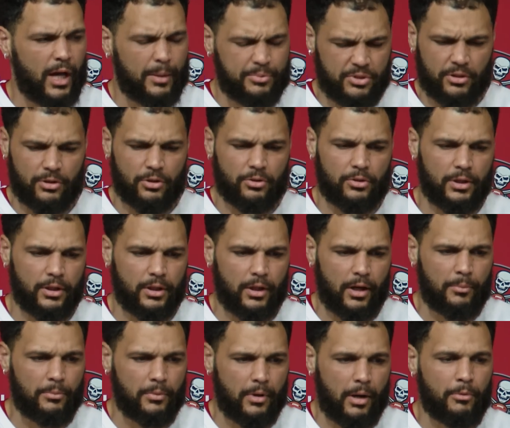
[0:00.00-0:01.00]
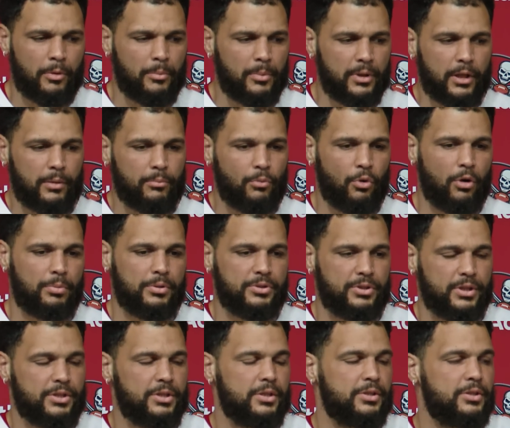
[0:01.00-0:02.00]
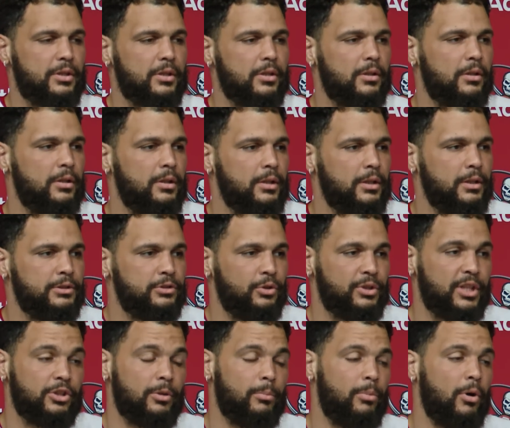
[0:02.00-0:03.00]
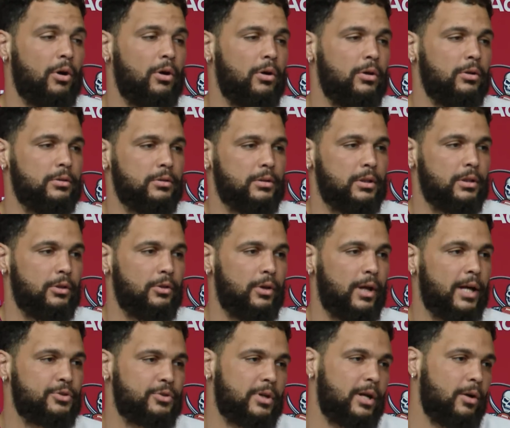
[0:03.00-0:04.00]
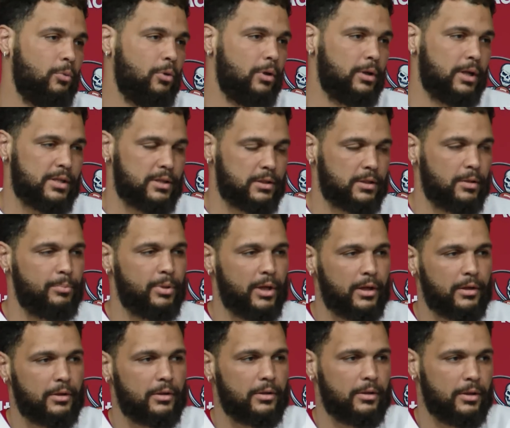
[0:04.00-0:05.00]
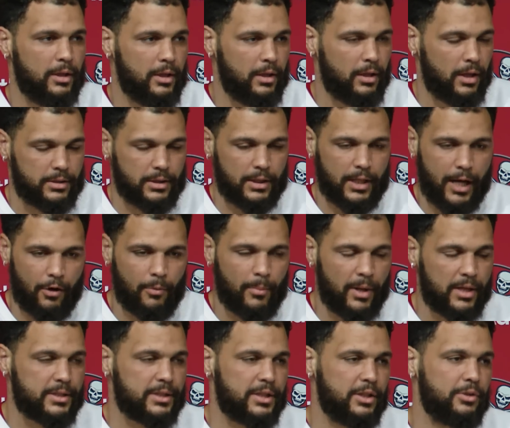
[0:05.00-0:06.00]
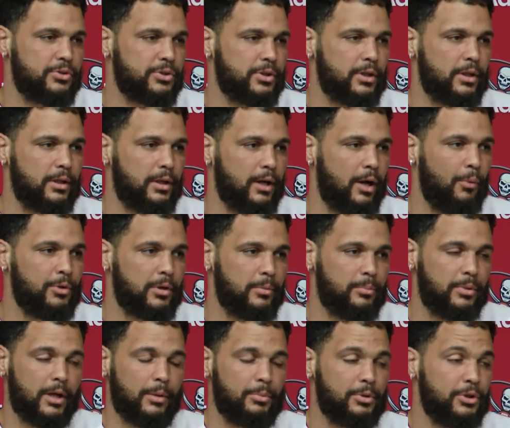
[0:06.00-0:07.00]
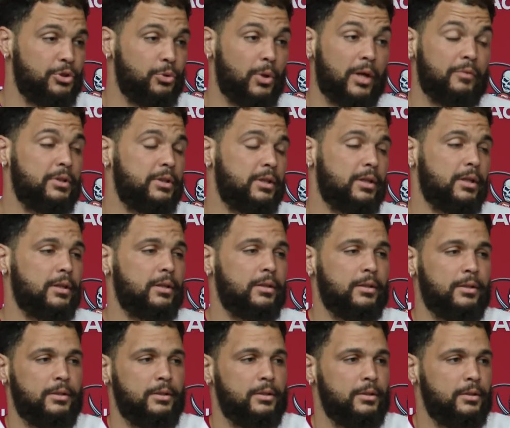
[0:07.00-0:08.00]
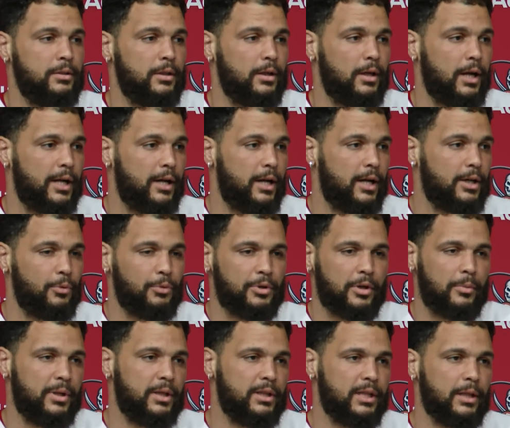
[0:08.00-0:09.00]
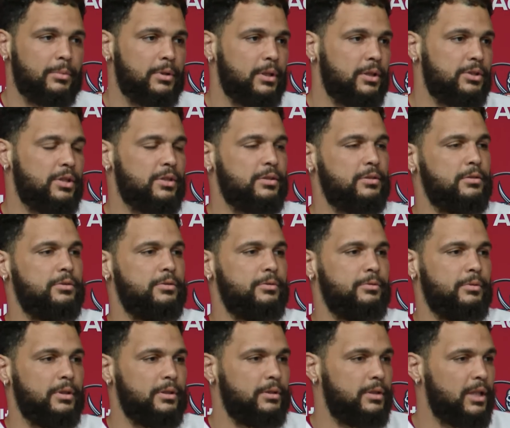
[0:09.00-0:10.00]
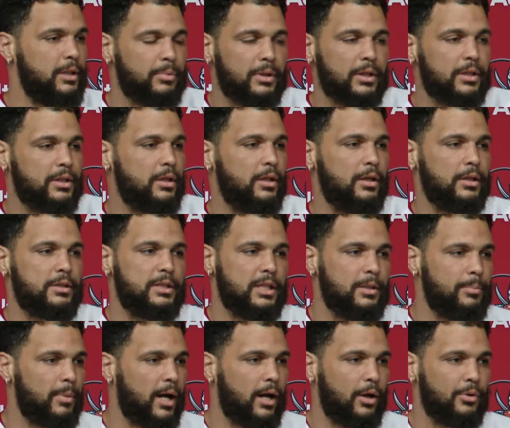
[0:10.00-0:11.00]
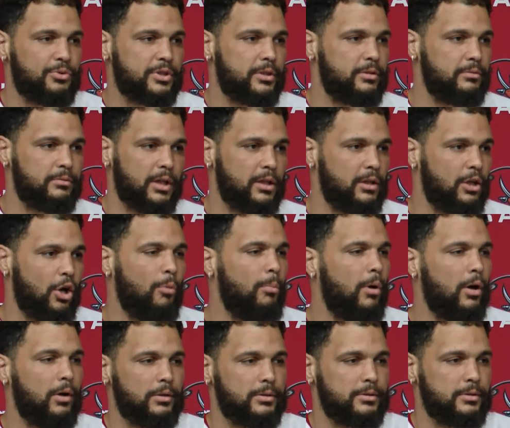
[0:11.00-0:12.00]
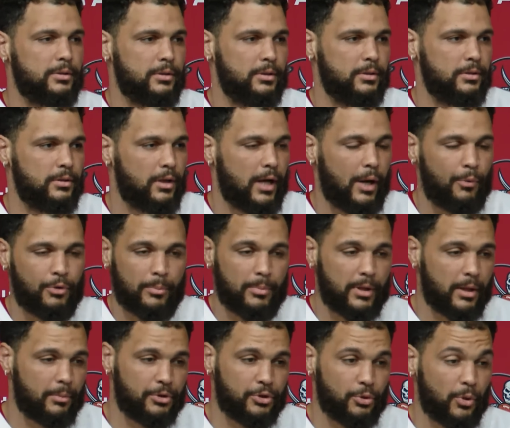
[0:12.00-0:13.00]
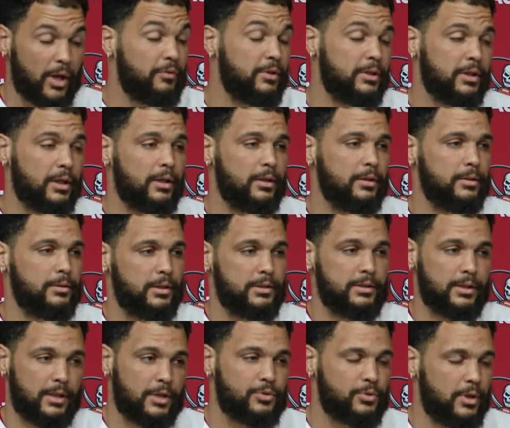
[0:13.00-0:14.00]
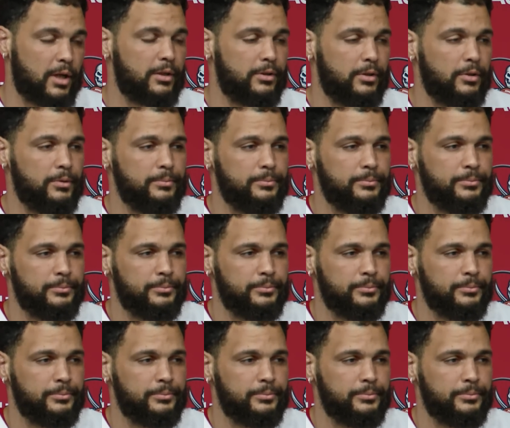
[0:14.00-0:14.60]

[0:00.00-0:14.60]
Absolutely. I'm going to be in more positions to get the ball. And, you know, that's what I want. As a competitor, as a guy with my skill set, I want to be able to do everything. I don't want to be limited just deep in cuts, deep outs, and go balls. Like, I want to be able to do everything because that's what I can do.